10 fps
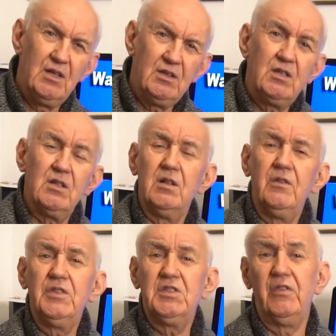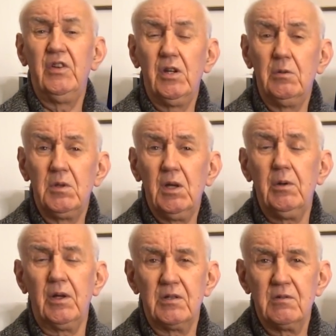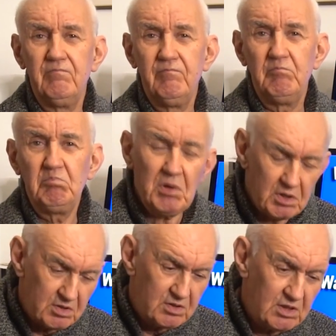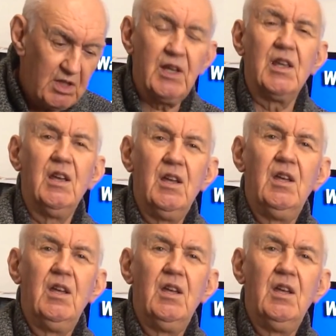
designed for 70 ohm coax. But today